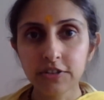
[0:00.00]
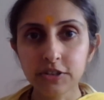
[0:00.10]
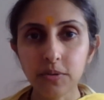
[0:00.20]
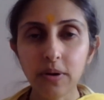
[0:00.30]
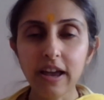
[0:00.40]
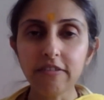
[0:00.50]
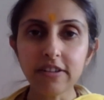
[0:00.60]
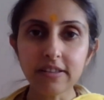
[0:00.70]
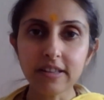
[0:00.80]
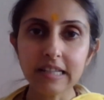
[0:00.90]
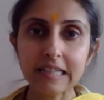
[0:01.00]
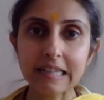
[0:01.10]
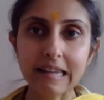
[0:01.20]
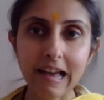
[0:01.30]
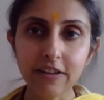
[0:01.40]
So everything
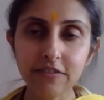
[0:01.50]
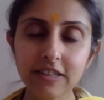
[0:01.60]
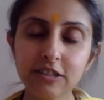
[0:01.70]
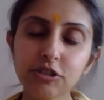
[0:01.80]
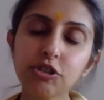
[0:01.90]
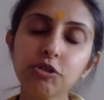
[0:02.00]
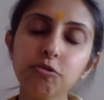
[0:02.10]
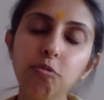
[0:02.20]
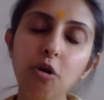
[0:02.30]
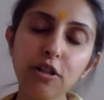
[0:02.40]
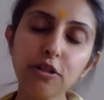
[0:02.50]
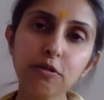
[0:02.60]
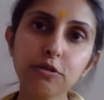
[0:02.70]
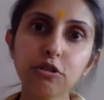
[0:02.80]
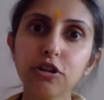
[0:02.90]
in life is
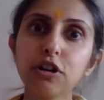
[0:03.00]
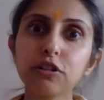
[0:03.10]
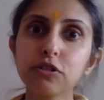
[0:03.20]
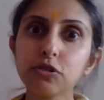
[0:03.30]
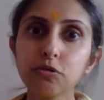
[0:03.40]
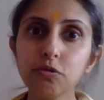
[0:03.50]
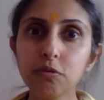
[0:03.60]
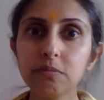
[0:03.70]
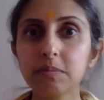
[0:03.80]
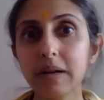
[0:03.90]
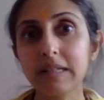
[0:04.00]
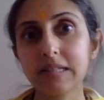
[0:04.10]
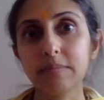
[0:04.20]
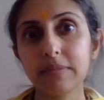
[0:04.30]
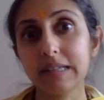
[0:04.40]
swallowed or consumed by
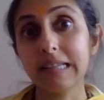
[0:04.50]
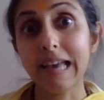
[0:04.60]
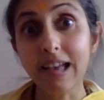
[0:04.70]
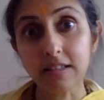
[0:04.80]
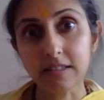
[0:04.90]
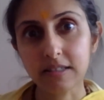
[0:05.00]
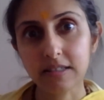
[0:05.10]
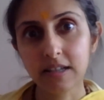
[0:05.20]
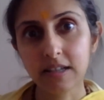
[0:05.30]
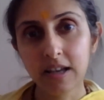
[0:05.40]
something else.